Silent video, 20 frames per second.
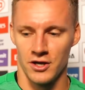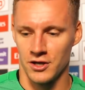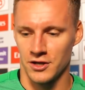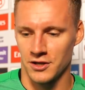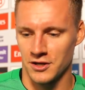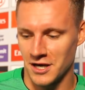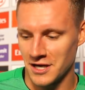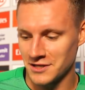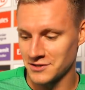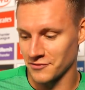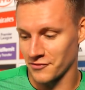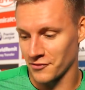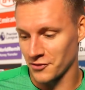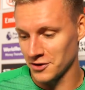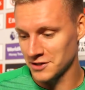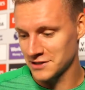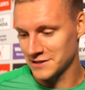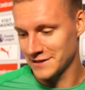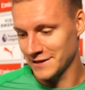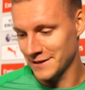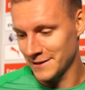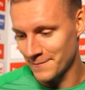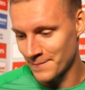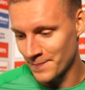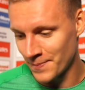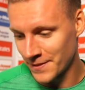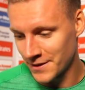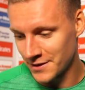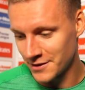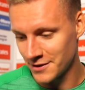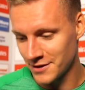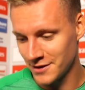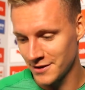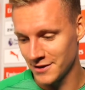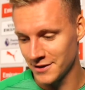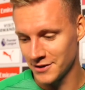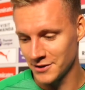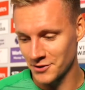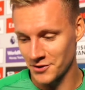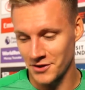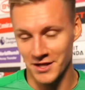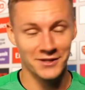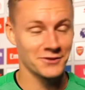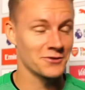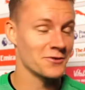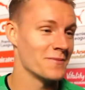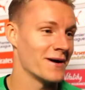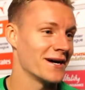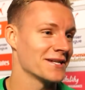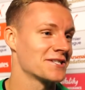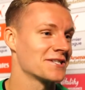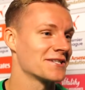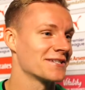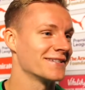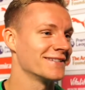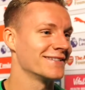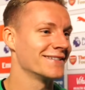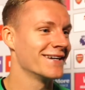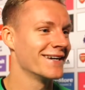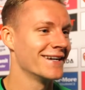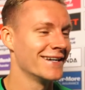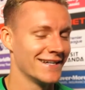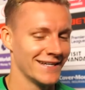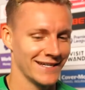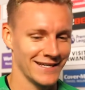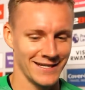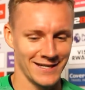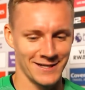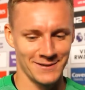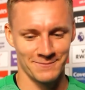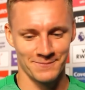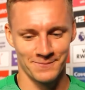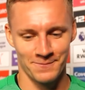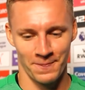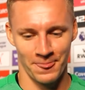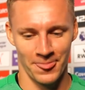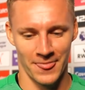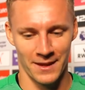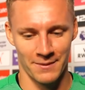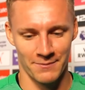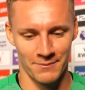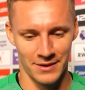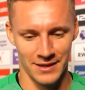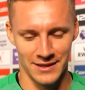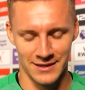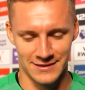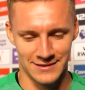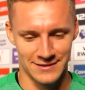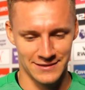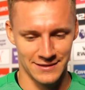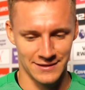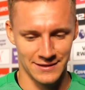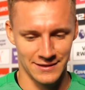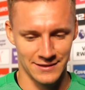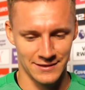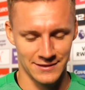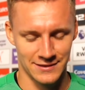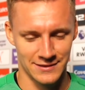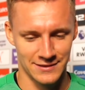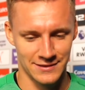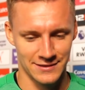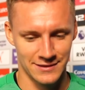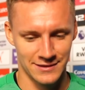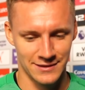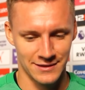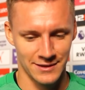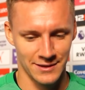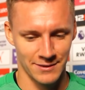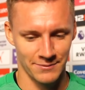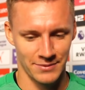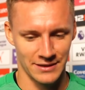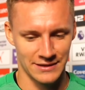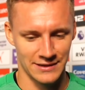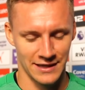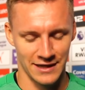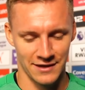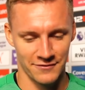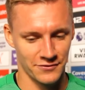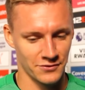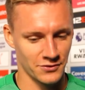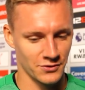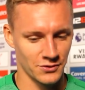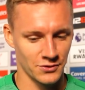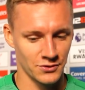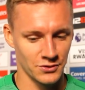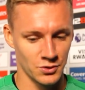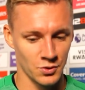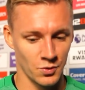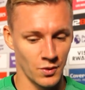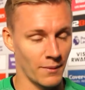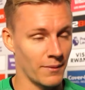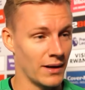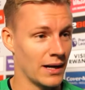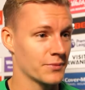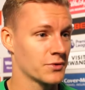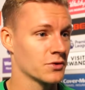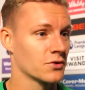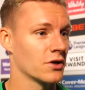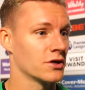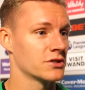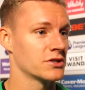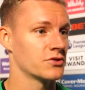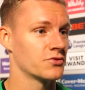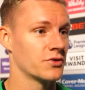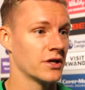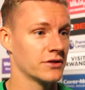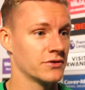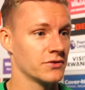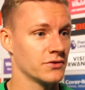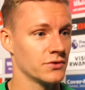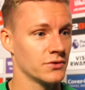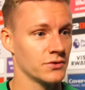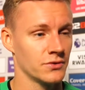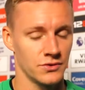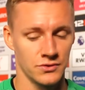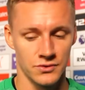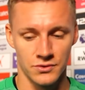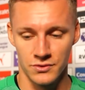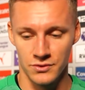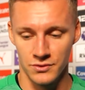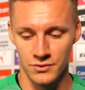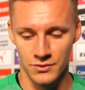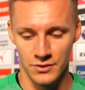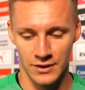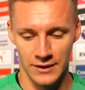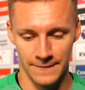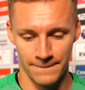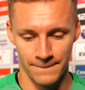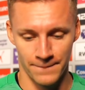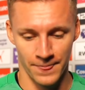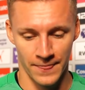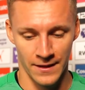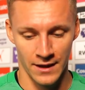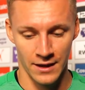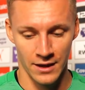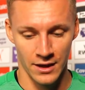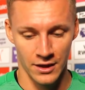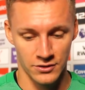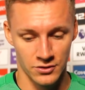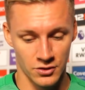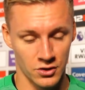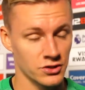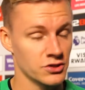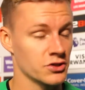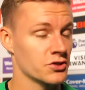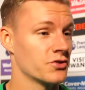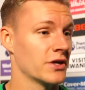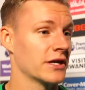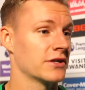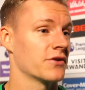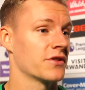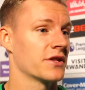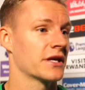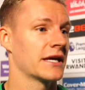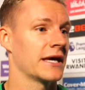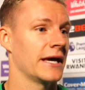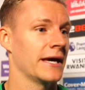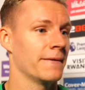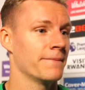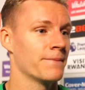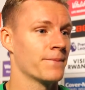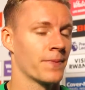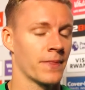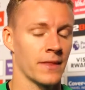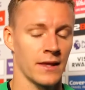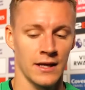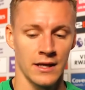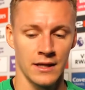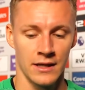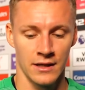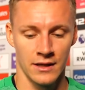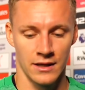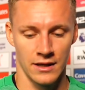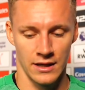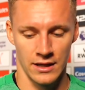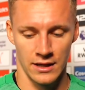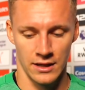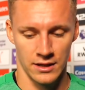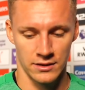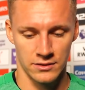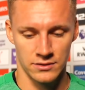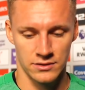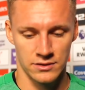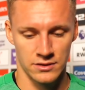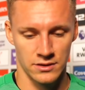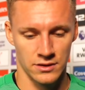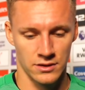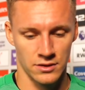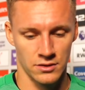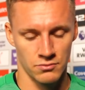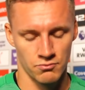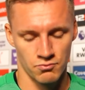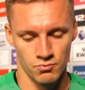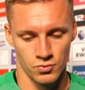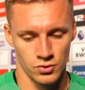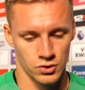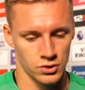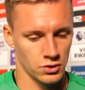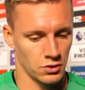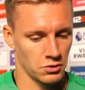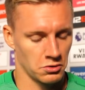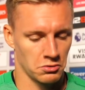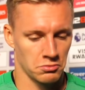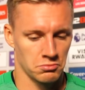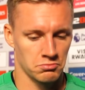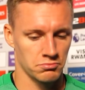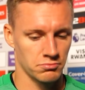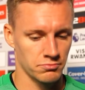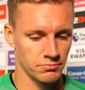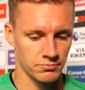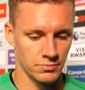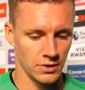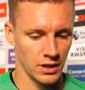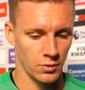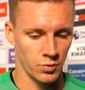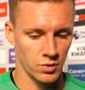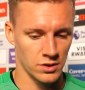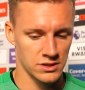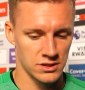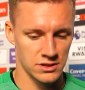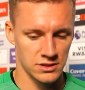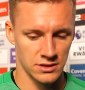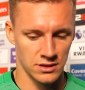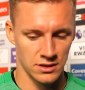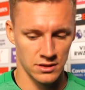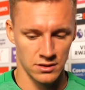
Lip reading: Yes, of course, you think too much, but I have to warm up, to concentrate, to concentrate on the game, and so I was